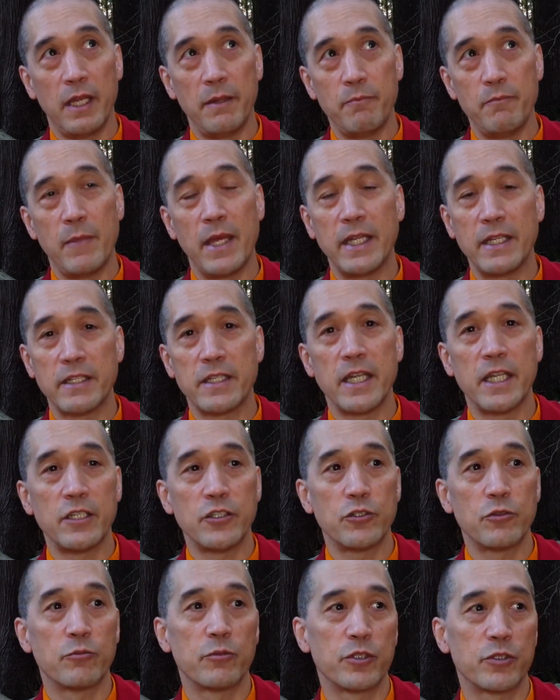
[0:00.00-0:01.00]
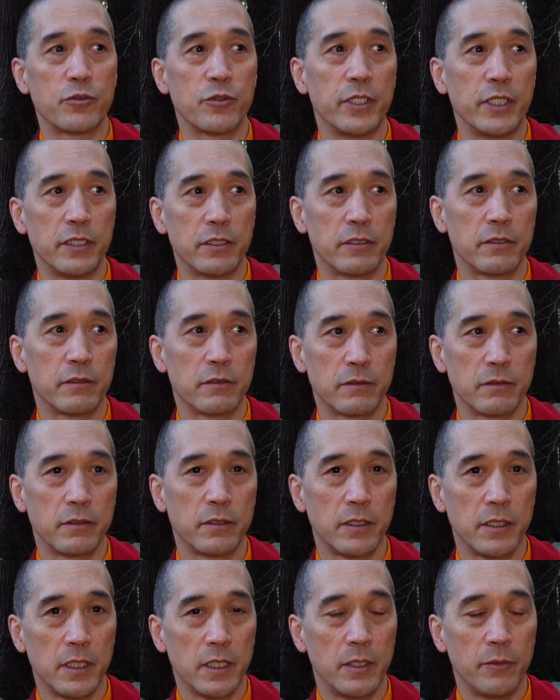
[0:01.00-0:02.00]
meditation retreat.
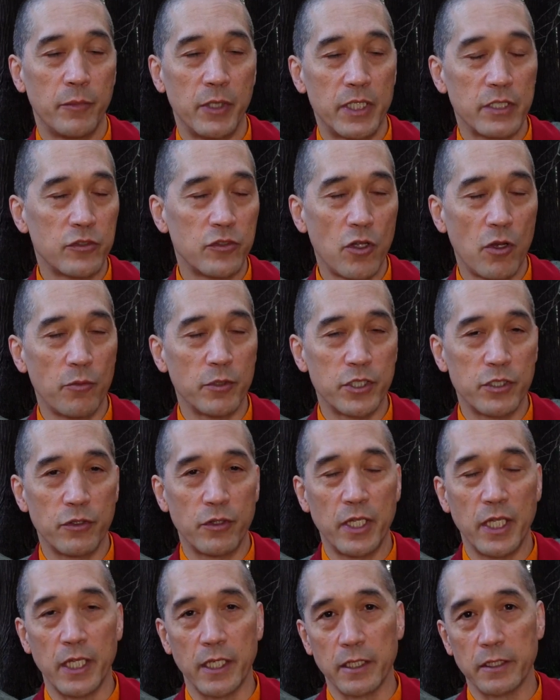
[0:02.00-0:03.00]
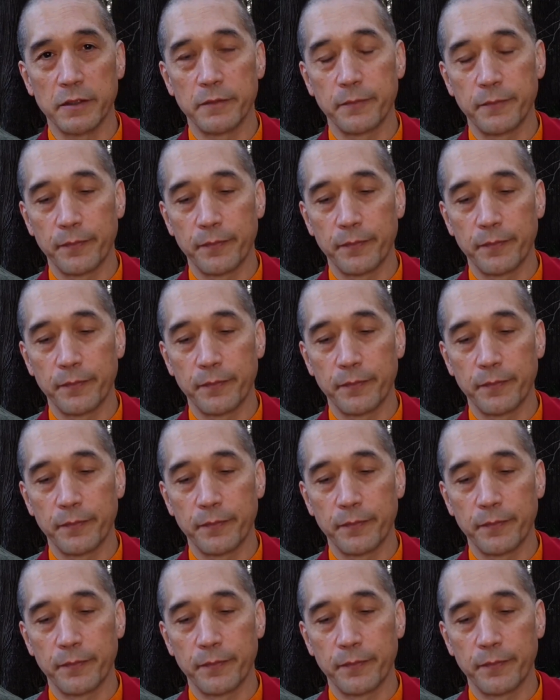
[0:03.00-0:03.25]
But it's not what you think.